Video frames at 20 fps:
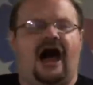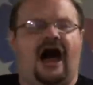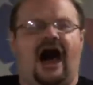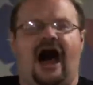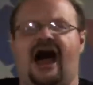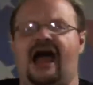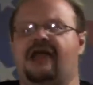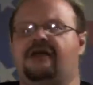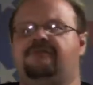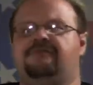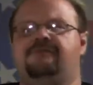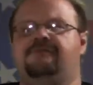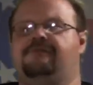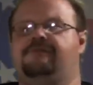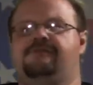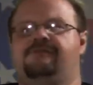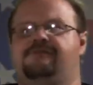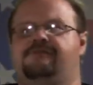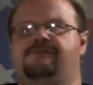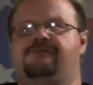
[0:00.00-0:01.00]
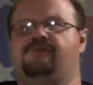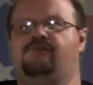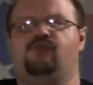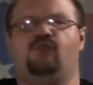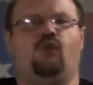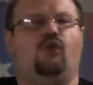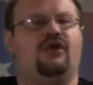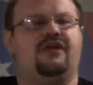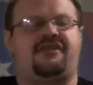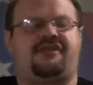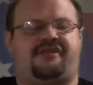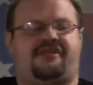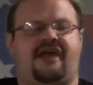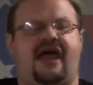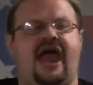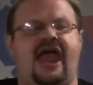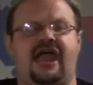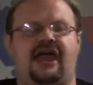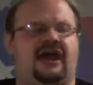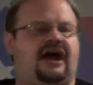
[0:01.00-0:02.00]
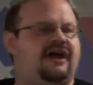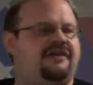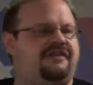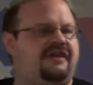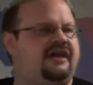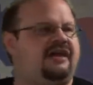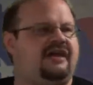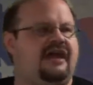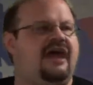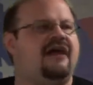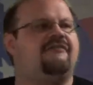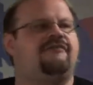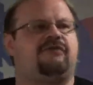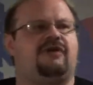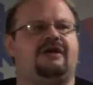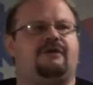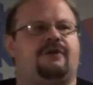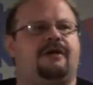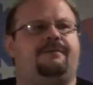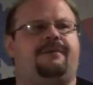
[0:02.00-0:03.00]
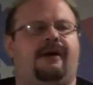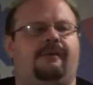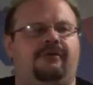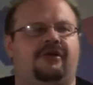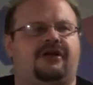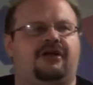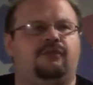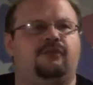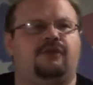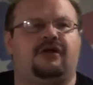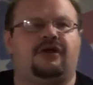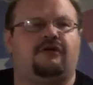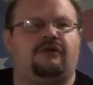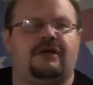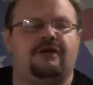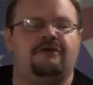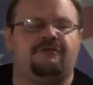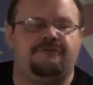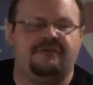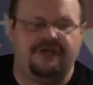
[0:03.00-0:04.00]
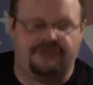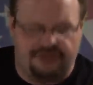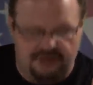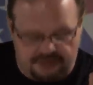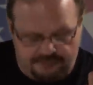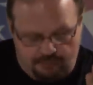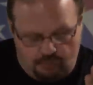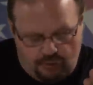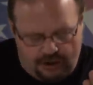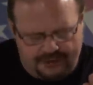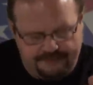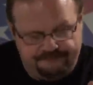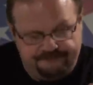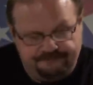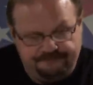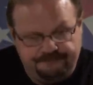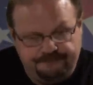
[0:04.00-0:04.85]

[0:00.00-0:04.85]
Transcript: I would say, and I think every Republican would agree with me at this point,